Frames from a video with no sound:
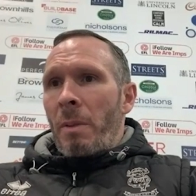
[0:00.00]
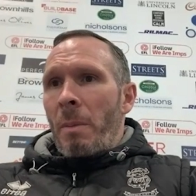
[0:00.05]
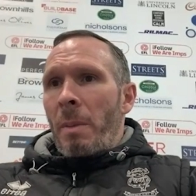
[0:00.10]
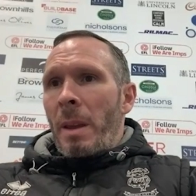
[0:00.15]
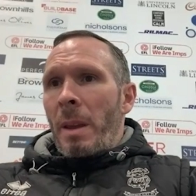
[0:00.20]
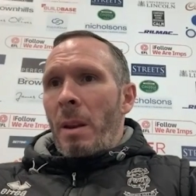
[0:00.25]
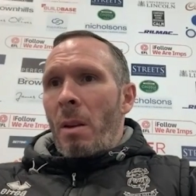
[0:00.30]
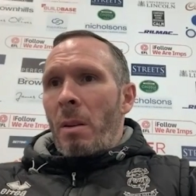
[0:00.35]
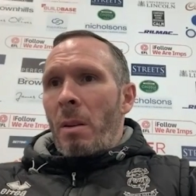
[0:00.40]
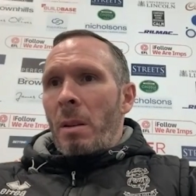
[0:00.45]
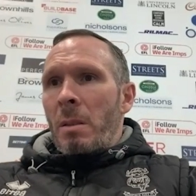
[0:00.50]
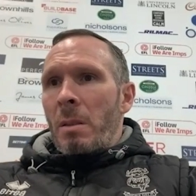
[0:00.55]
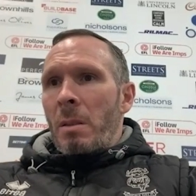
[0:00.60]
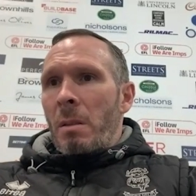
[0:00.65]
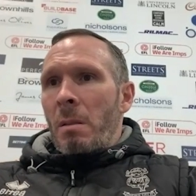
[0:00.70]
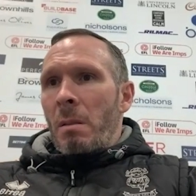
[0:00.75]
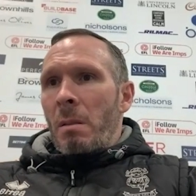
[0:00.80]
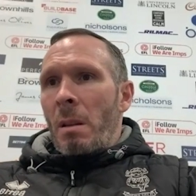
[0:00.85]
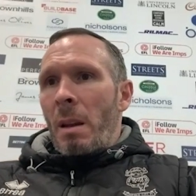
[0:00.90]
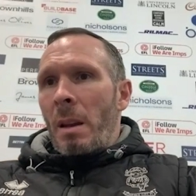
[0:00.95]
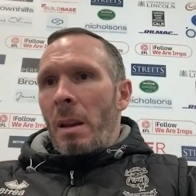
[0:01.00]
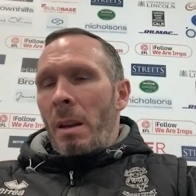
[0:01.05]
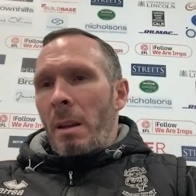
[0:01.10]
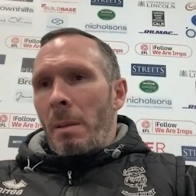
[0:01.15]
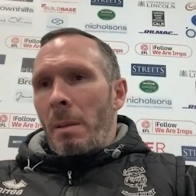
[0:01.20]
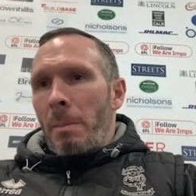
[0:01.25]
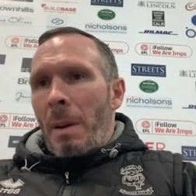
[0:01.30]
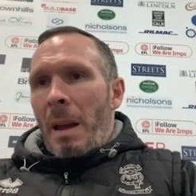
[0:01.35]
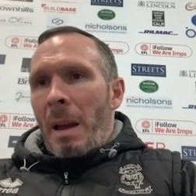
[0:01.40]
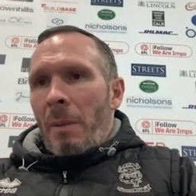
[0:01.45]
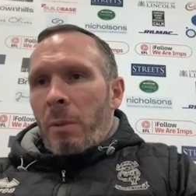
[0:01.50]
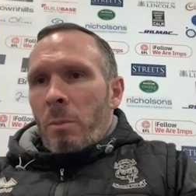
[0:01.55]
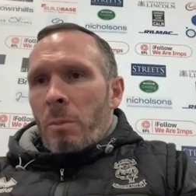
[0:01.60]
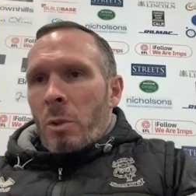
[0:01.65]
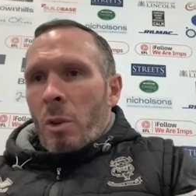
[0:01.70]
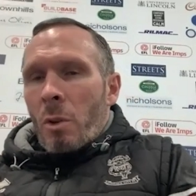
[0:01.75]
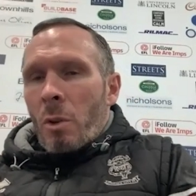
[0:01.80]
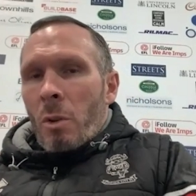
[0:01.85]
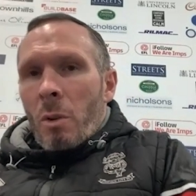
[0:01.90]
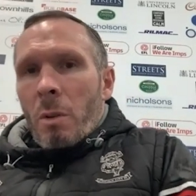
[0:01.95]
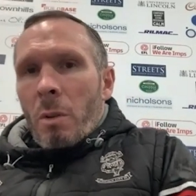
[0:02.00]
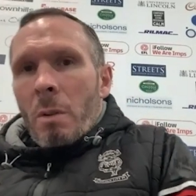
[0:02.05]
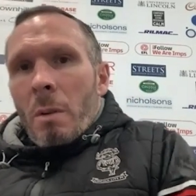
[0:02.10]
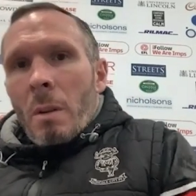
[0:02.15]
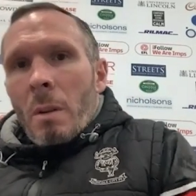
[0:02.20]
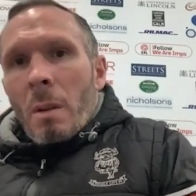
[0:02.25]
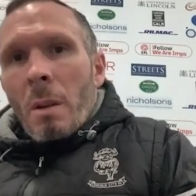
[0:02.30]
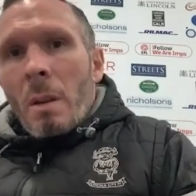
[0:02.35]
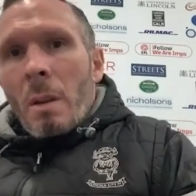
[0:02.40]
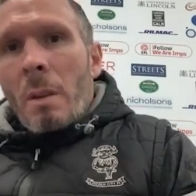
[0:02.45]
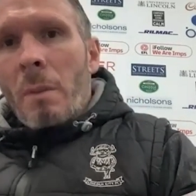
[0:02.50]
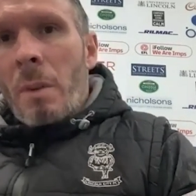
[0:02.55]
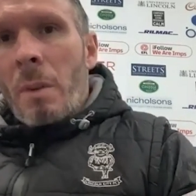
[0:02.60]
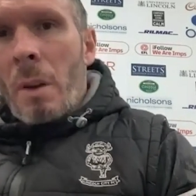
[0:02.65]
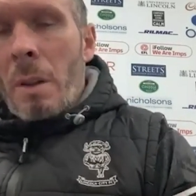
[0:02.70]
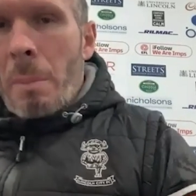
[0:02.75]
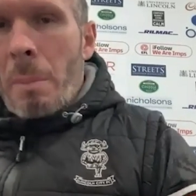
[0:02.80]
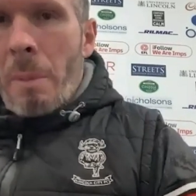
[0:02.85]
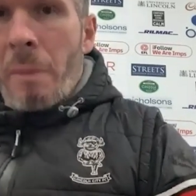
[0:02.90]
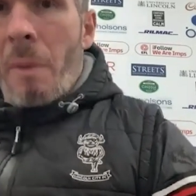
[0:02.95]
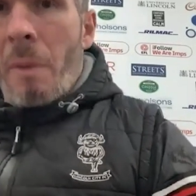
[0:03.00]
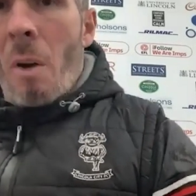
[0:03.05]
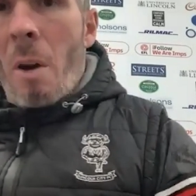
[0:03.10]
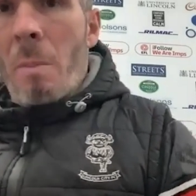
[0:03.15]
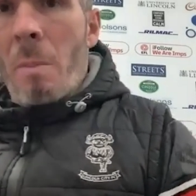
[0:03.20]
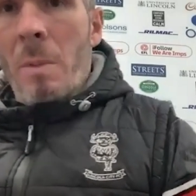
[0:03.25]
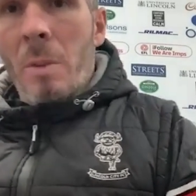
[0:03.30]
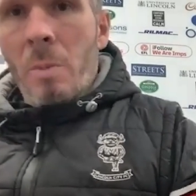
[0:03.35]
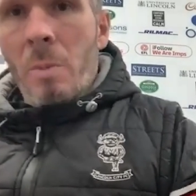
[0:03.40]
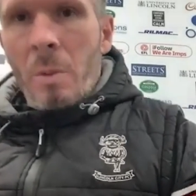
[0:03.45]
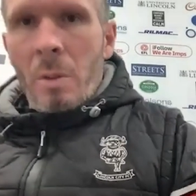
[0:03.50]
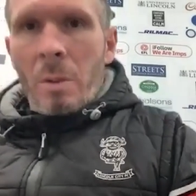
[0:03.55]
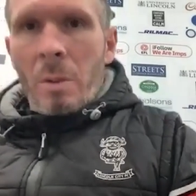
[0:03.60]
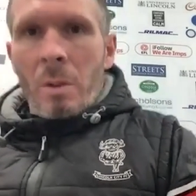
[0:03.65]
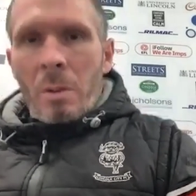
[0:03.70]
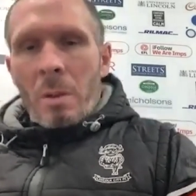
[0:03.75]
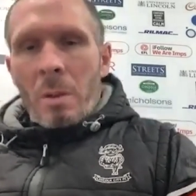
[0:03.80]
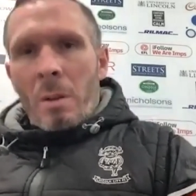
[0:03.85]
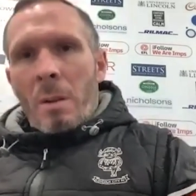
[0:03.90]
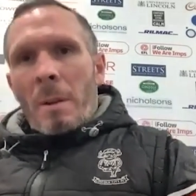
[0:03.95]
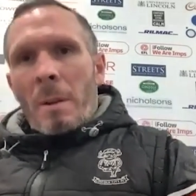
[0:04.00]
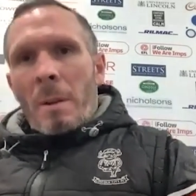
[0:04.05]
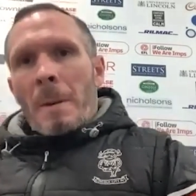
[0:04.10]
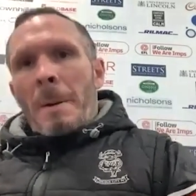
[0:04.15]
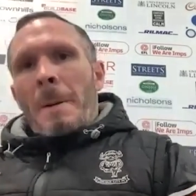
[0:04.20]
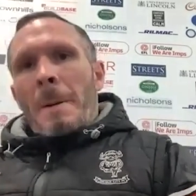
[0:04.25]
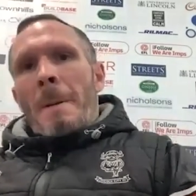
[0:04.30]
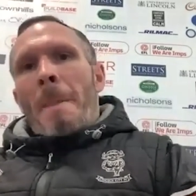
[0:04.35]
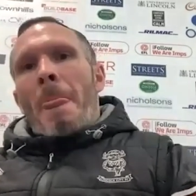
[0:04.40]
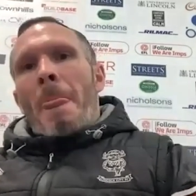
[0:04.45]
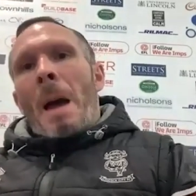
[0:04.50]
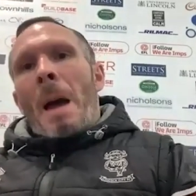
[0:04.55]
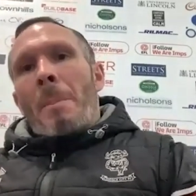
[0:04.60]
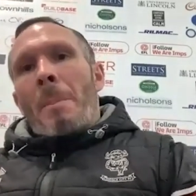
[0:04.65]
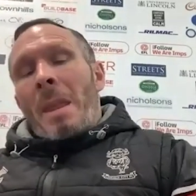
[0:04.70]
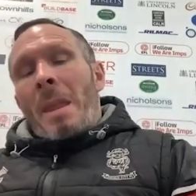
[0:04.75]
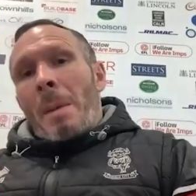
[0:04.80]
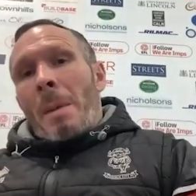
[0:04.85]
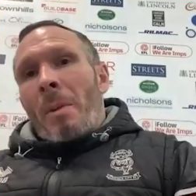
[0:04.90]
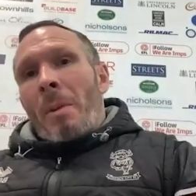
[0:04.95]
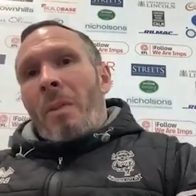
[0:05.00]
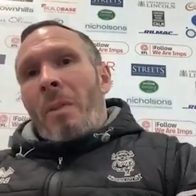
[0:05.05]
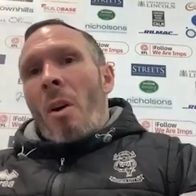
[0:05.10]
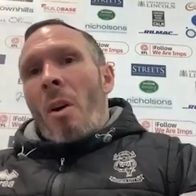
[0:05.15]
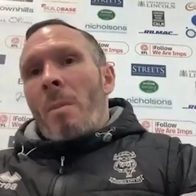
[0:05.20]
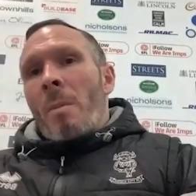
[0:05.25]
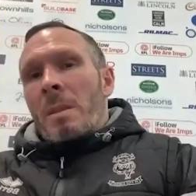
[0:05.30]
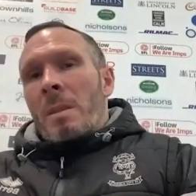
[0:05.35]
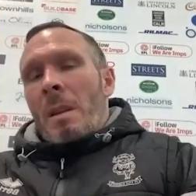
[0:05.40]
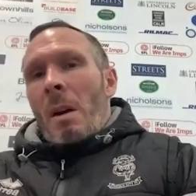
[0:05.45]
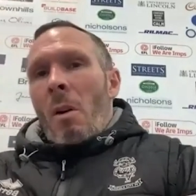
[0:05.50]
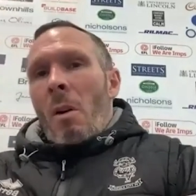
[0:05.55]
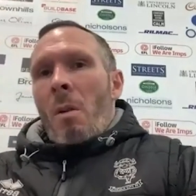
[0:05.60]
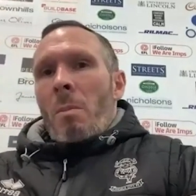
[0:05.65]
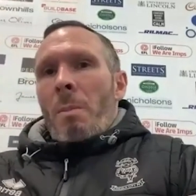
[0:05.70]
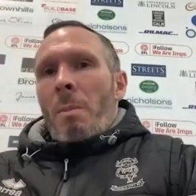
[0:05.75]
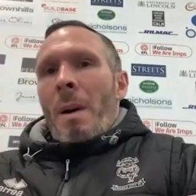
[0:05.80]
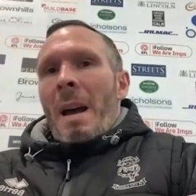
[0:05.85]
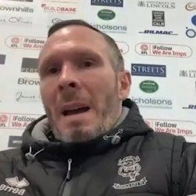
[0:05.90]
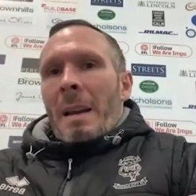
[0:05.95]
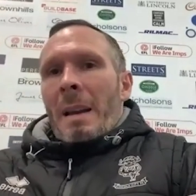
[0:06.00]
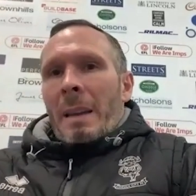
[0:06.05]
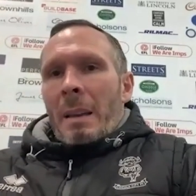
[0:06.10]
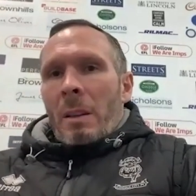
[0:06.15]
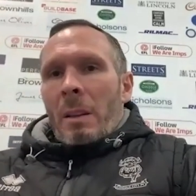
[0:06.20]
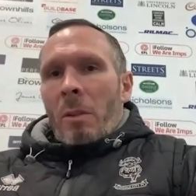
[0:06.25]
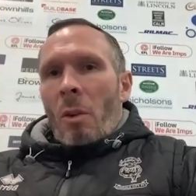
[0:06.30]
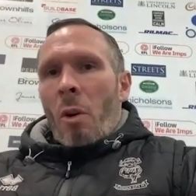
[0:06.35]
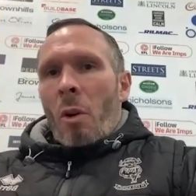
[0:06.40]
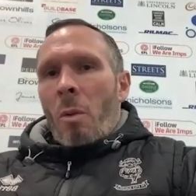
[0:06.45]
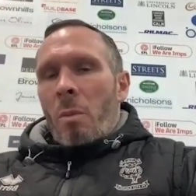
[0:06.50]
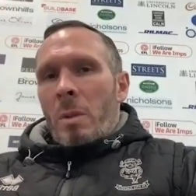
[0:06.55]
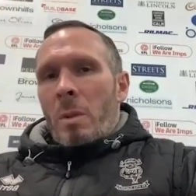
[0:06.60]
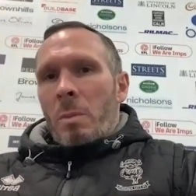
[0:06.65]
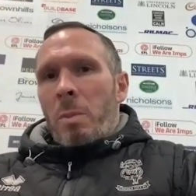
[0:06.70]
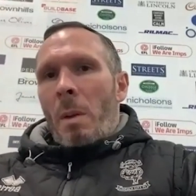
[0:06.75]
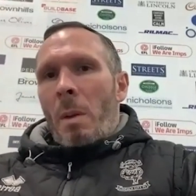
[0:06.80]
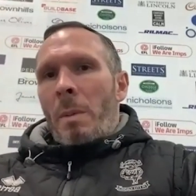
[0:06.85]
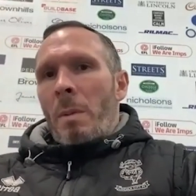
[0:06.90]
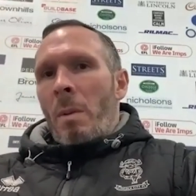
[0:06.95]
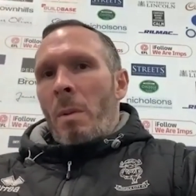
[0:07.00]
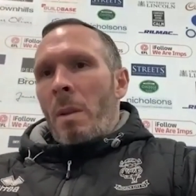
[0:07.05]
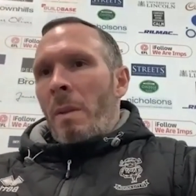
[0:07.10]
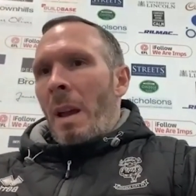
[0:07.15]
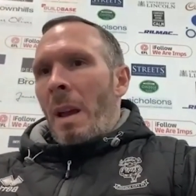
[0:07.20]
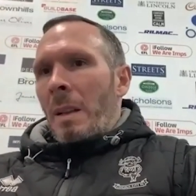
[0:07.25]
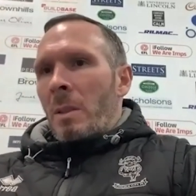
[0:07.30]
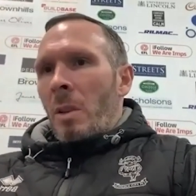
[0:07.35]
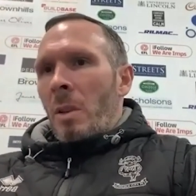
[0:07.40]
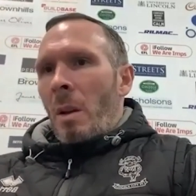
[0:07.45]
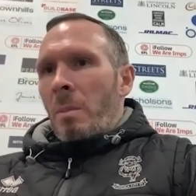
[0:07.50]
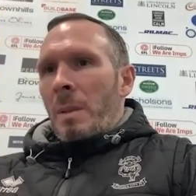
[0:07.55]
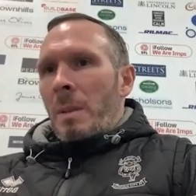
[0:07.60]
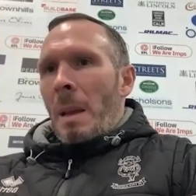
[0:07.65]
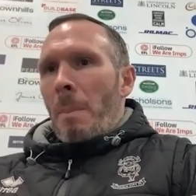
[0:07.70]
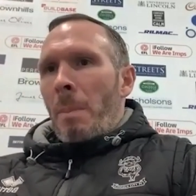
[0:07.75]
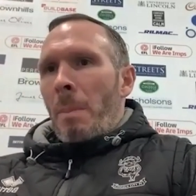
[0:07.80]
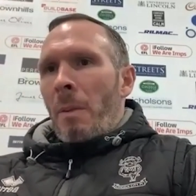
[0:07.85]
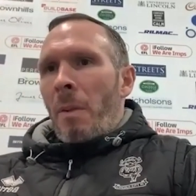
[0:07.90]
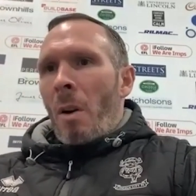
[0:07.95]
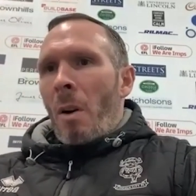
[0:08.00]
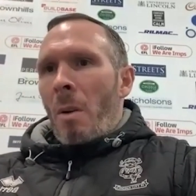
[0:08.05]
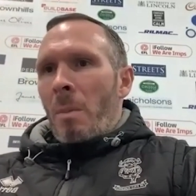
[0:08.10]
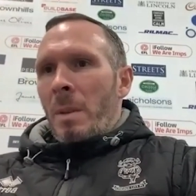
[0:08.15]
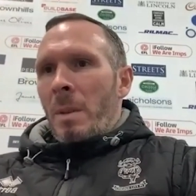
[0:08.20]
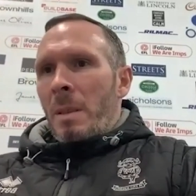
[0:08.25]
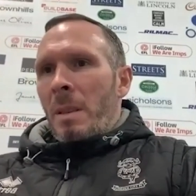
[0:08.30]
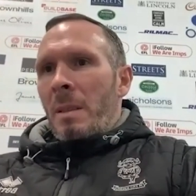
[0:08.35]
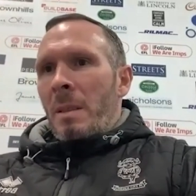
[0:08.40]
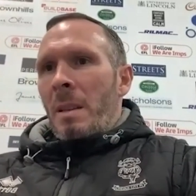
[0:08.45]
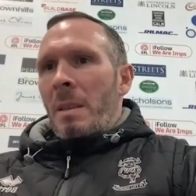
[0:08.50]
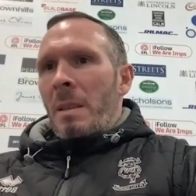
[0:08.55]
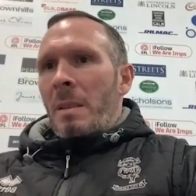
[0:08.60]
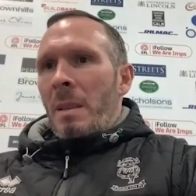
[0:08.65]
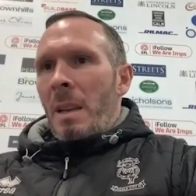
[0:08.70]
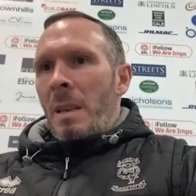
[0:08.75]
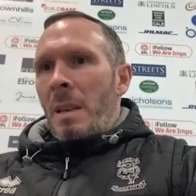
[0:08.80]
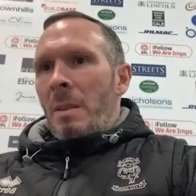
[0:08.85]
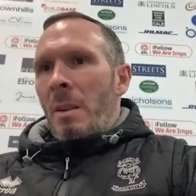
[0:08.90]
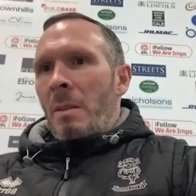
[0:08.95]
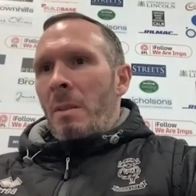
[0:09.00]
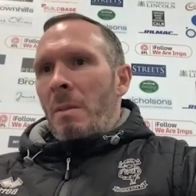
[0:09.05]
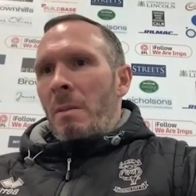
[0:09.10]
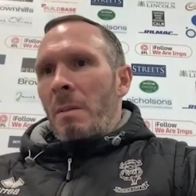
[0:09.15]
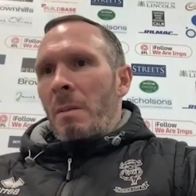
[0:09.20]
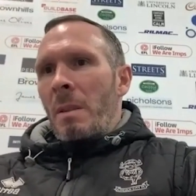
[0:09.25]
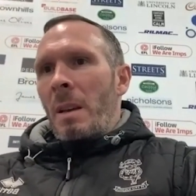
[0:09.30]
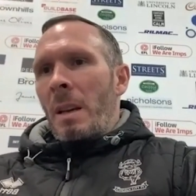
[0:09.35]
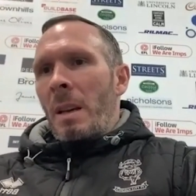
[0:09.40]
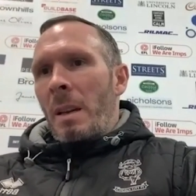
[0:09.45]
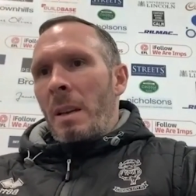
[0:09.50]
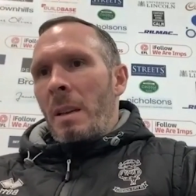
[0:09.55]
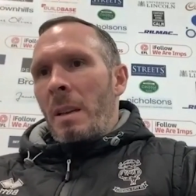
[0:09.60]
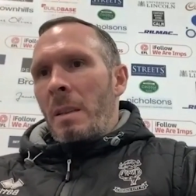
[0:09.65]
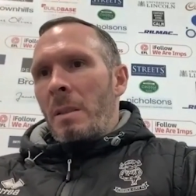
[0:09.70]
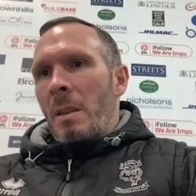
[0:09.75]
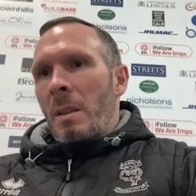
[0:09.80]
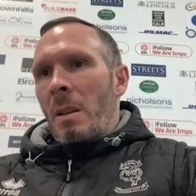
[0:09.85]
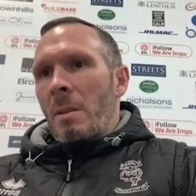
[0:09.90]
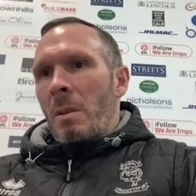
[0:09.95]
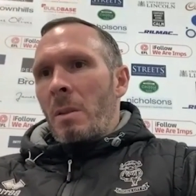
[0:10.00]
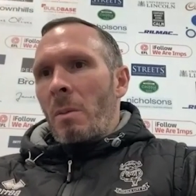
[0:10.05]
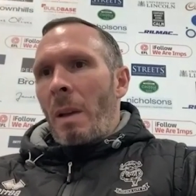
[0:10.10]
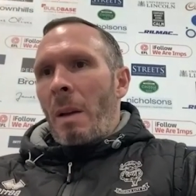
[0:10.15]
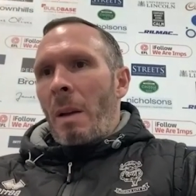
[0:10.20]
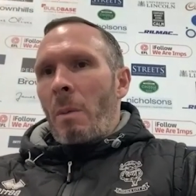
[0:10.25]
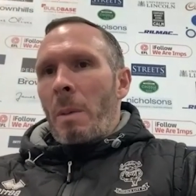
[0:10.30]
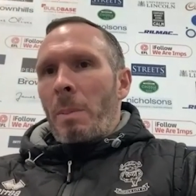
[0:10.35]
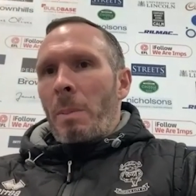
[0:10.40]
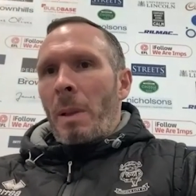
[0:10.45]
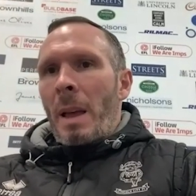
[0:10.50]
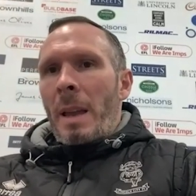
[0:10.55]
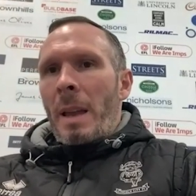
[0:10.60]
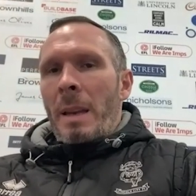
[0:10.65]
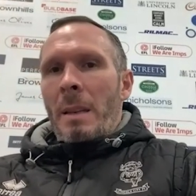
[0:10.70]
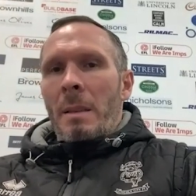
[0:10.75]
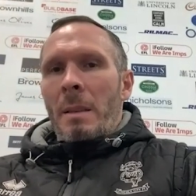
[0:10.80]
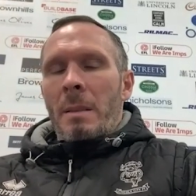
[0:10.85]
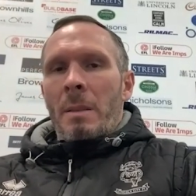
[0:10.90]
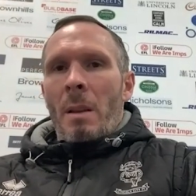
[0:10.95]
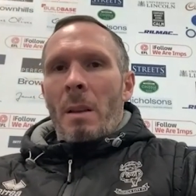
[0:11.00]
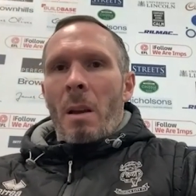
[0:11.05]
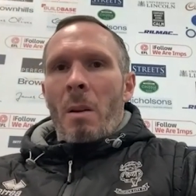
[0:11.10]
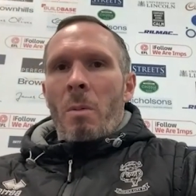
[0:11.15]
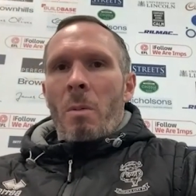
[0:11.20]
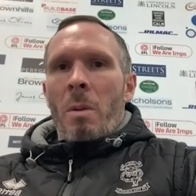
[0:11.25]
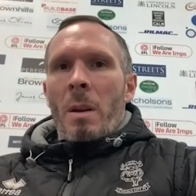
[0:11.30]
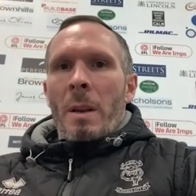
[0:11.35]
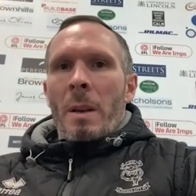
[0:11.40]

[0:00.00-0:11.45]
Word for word: for being honest. Uh, apart from score, I thought the performance was. I bet the performance at Home Park in the Cup was probably one of our top 10 performances this season uh, in terms of how we played. So